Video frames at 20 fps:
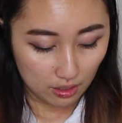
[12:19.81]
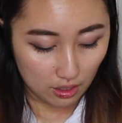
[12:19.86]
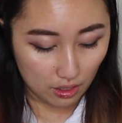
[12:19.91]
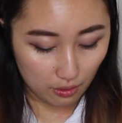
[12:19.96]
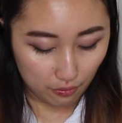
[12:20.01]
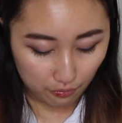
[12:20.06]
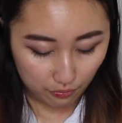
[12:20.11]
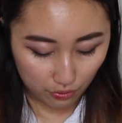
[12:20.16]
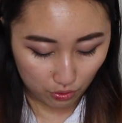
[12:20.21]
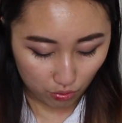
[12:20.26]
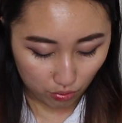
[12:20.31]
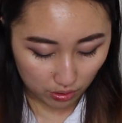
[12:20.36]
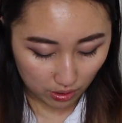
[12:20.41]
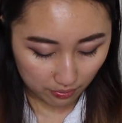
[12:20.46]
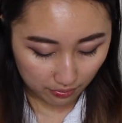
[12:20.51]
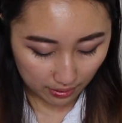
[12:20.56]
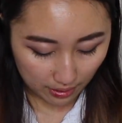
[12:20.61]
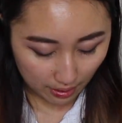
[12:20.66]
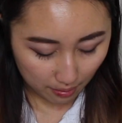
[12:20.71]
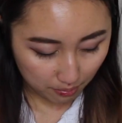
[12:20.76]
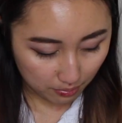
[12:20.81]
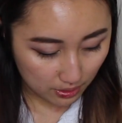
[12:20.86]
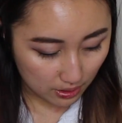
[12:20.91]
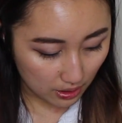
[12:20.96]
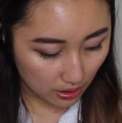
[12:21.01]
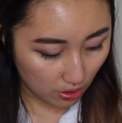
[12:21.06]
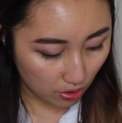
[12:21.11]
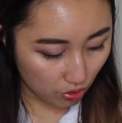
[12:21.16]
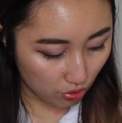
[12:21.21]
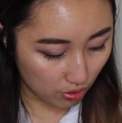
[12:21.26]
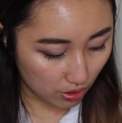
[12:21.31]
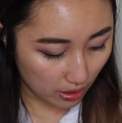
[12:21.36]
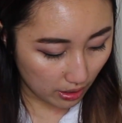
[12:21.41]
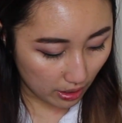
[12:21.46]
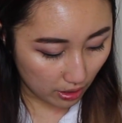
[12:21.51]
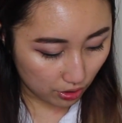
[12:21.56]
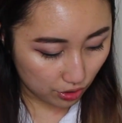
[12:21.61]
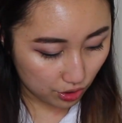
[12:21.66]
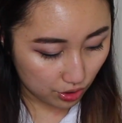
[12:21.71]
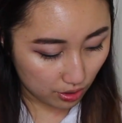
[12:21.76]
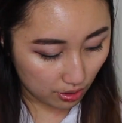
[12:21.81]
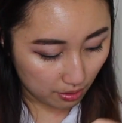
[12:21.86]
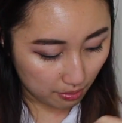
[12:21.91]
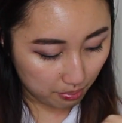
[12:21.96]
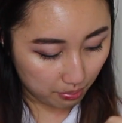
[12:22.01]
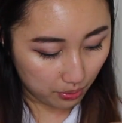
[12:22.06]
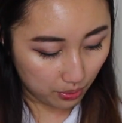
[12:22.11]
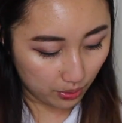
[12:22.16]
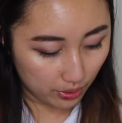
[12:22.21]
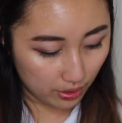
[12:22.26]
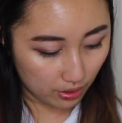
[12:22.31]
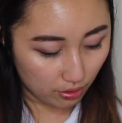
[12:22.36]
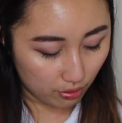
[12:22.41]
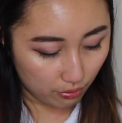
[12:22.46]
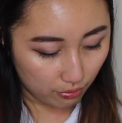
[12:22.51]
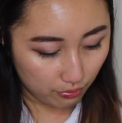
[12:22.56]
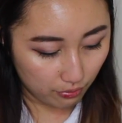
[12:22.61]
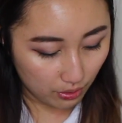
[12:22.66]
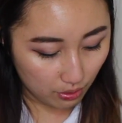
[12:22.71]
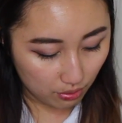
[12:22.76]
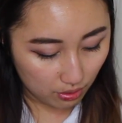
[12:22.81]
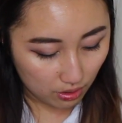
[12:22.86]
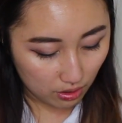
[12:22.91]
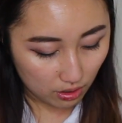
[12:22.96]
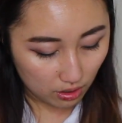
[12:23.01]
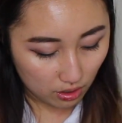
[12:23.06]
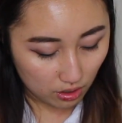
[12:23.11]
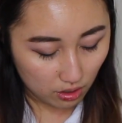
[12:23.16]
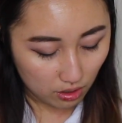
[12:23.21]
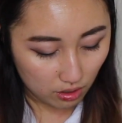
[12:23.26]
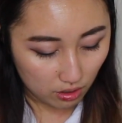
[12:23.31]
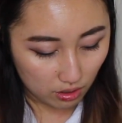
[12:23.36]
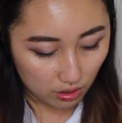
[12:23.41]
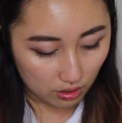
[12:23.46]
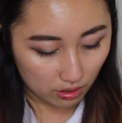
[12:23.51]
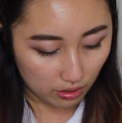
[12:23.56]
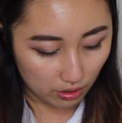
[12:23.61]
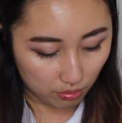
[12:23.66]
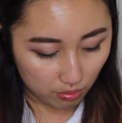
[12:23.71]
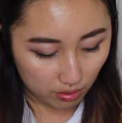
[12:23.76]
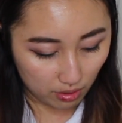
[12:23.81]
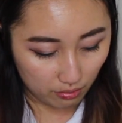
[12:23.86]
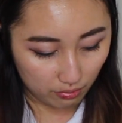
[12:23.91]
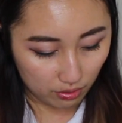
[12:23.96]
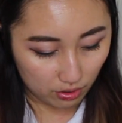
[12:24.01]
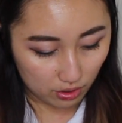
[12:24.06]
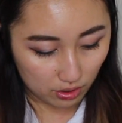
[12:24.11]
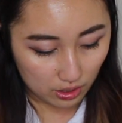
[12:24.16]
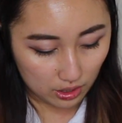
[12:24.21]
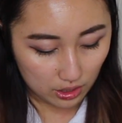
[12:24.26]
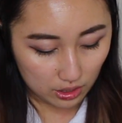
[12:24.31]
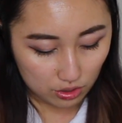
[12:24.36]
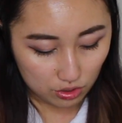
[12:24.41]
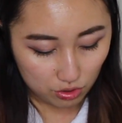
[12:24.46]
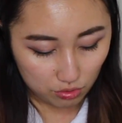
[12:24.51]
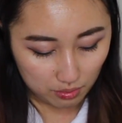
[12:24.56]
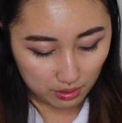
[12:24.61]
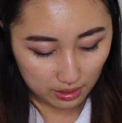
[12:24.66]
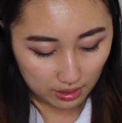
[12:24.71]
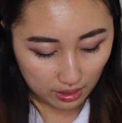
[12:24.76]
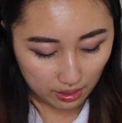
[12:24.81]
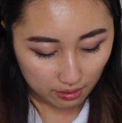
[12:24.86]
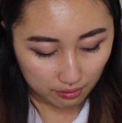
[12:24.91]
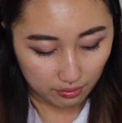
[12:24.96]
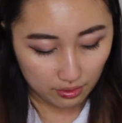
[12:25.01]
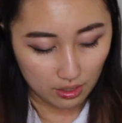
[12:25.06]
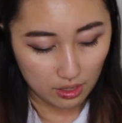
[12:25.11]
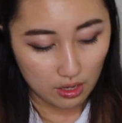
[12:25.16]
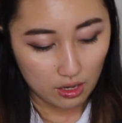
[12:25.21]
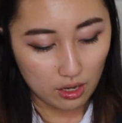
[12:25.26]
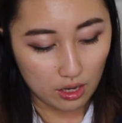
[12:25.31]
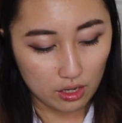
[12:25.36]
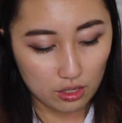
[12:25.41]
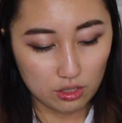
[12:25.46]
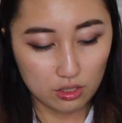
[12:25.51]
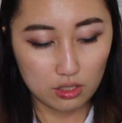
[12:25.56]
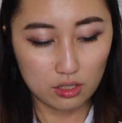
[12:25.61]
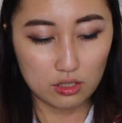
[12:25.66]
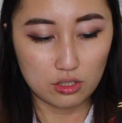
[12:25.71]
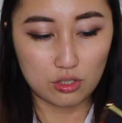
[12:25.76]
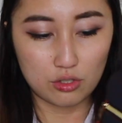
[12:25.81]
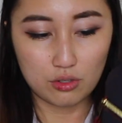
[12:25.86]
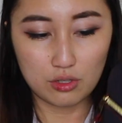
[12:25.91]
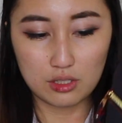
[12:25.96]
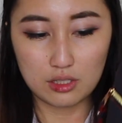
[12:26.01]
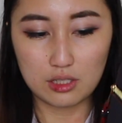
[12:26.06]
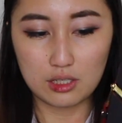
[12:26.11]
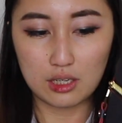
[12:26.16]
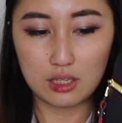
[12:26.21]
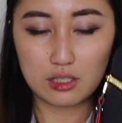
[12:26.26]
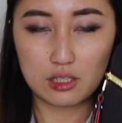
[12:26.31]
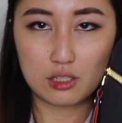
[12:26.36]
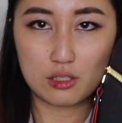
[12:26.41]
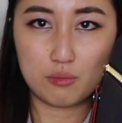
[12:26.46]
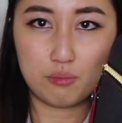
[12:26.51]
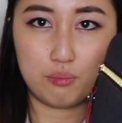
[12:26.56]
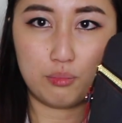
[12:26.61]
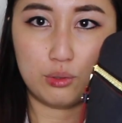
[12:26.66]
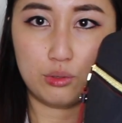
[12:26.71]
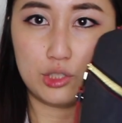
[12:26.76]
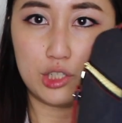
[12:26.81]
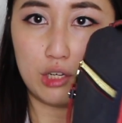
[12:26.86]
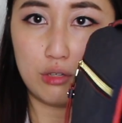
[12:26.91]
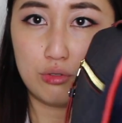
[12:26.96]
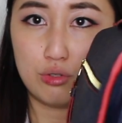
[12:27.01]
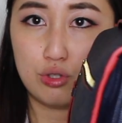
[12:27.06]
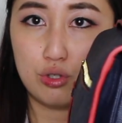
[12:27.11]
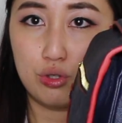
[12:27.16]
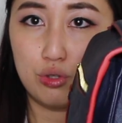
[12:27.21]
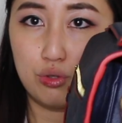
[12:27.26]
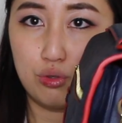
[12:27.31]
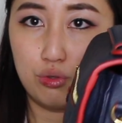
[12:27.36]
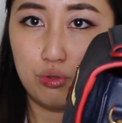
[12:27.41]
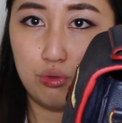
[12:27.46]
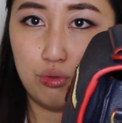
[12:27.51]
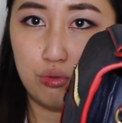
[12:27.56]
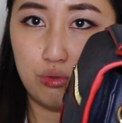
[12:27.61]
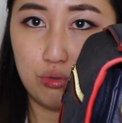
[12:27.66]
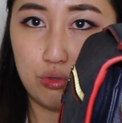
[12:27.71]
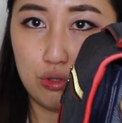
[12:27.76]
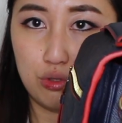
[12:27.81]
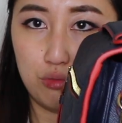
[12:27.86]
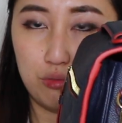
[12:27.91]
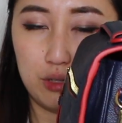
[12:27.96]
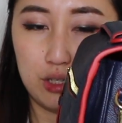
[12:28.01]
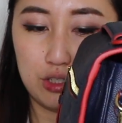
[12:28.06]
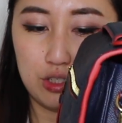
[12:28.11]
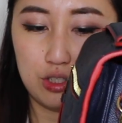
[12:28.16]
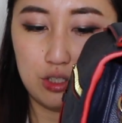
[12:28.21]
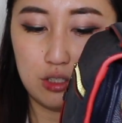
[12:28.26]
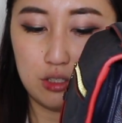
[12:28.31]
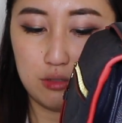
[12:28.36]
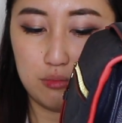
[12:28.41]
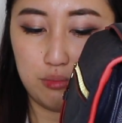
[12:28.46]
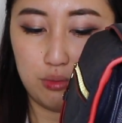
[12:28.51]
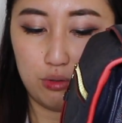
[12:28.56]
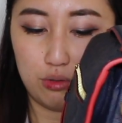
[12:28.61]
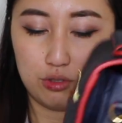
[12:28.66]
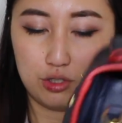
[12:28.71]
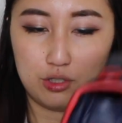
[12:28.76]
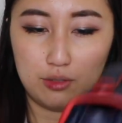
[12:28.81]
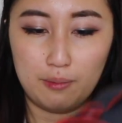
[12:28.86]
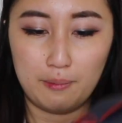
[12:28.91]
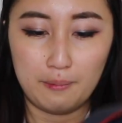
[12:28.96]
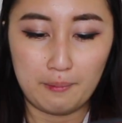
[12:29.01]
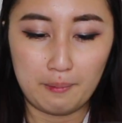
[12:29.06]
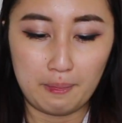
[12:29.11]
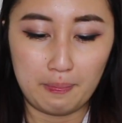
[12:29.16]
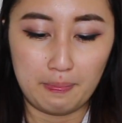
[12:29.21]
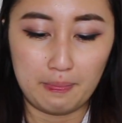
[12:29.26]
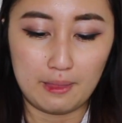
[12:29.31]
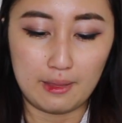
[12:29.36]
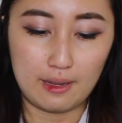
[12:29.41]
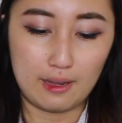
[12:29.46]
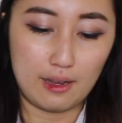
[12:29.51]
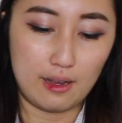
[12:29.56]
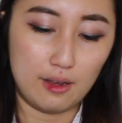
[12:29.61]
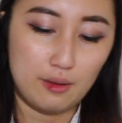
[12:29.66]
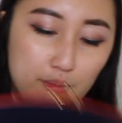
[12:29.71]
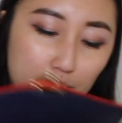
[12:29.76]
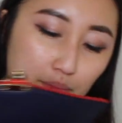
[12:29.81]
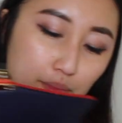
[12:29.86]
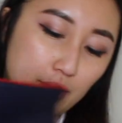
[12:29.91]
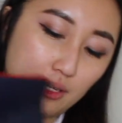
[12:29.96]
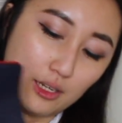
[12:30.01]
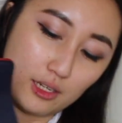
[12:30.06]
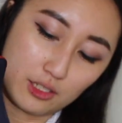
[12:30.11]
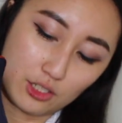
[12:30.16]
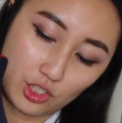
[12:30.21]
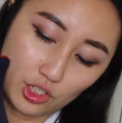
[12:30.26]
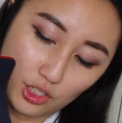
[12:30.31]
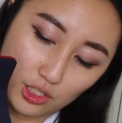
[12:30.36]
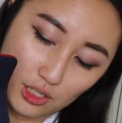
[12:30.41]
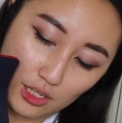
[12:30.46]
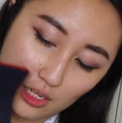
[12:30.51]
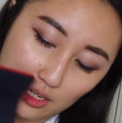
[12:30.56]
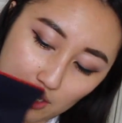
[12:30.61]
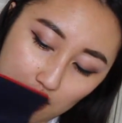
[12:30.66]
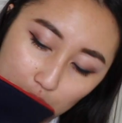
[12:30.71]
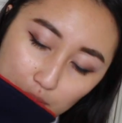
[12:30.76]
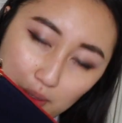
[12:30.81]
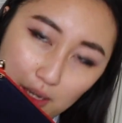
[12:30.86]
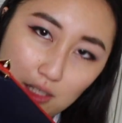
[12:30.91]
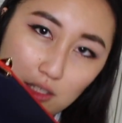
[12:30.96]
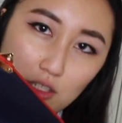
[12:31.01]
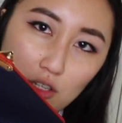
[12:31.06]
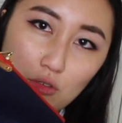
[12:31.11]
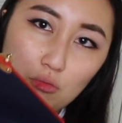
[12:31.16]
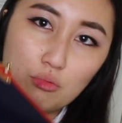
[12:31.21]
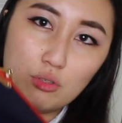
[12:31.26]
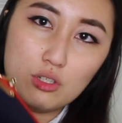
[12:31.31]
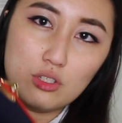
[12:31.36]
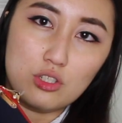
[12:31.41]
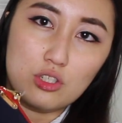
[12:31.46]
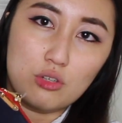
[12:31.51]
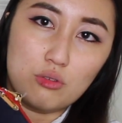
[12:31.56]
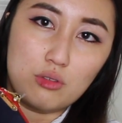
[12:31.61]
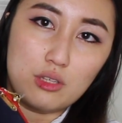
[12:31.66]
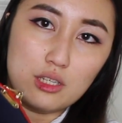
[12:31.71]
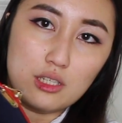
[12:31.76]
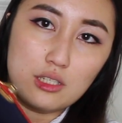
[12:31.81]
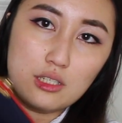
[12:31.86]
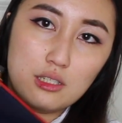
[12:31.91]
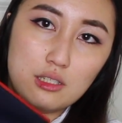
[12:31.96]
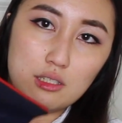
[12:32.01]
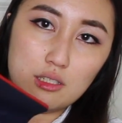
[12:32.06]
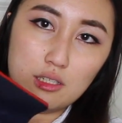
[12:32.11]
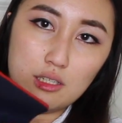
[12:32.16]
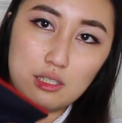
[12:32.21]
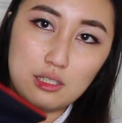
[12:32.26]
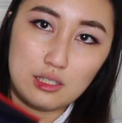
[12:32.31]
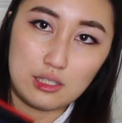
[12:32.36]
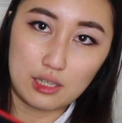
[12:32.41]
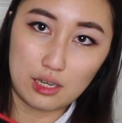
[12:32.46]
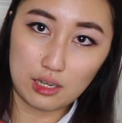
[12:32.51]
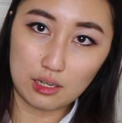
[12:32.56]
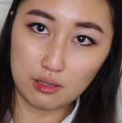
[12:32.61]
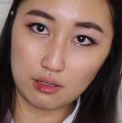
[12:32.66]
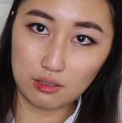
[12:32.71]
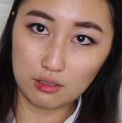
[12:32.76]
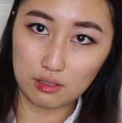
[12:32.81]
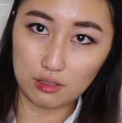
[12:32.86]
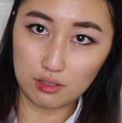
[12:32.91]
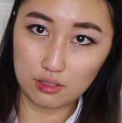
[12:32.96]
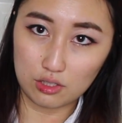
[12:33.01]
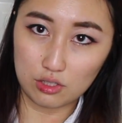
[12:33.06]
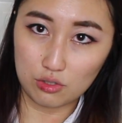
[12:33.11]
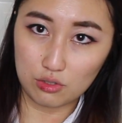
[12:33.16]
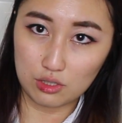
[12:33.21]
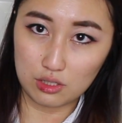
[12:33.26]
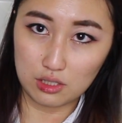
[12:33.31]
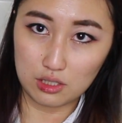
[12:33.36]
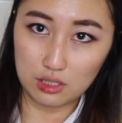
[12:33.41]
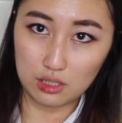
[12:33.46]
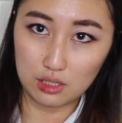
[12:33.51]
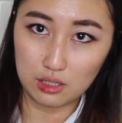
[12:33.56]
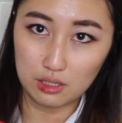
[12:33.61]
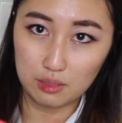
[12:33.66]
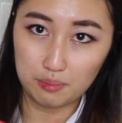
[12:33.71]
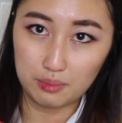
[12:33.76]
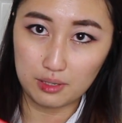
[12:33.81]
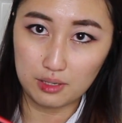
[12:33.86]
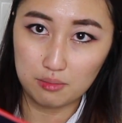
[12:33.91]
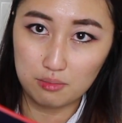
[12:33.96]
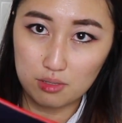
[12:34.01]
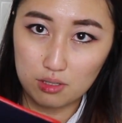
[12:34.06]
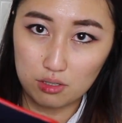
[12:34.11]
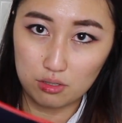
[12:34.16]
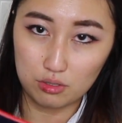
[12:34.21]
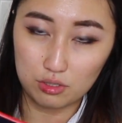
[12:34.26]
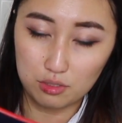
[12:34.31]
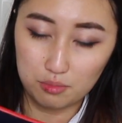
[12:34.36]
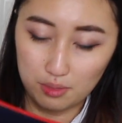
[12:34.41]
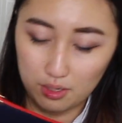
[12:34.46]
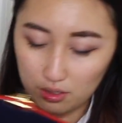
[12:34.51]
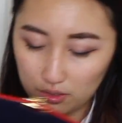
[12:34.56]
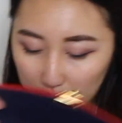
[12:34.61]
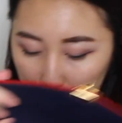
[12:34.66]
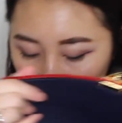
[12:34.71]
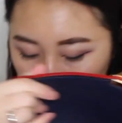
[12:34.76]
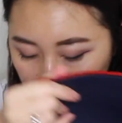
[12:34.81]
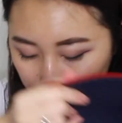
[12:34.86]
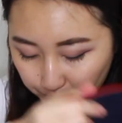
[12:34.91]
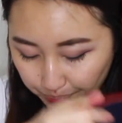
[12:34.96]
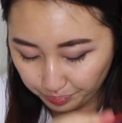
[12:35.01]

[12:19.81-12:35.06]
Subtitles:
if you leave it empty, you can actually put your phone in there and like whatever keys you may have. And as you can see, it doesn't bulge out too much. It doesn't bulge. Because just it expands inward, so this inside, as you can see, it becomes a little smaller.